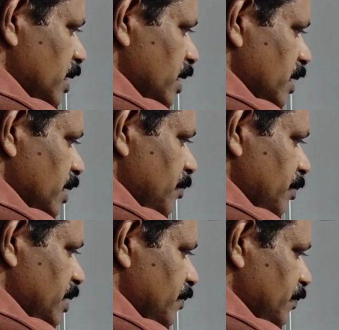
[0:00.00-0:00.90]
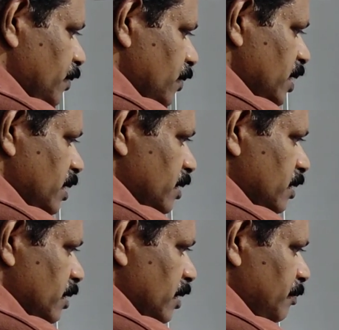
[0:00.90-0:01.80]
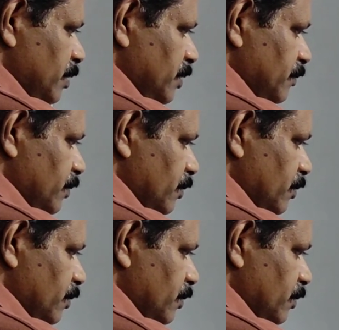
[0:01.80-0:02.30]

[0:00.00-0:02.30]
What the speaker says: again n by 4 and n by 4.